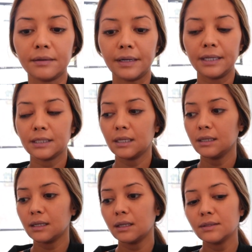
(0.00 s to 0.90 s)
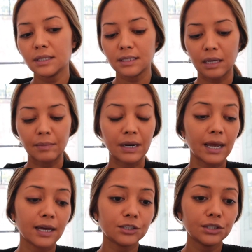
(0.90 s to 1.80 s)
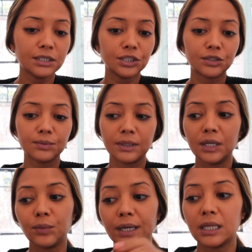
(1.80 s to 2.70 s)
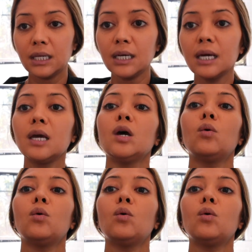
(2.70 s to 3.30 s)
All right, close this up and I actually just really quickly